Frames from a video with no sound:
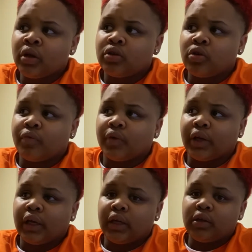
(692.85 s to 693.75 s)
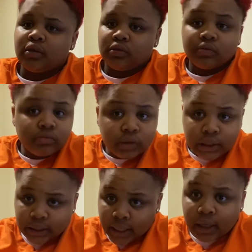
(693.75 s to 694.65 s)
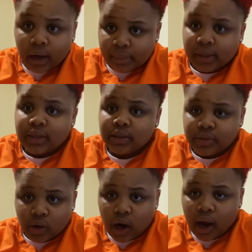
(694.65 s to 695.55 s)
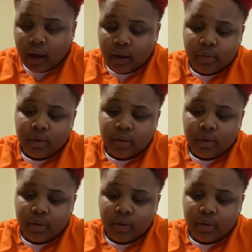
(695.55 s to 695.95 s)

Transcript: Don't forget to like, comment, and subscribe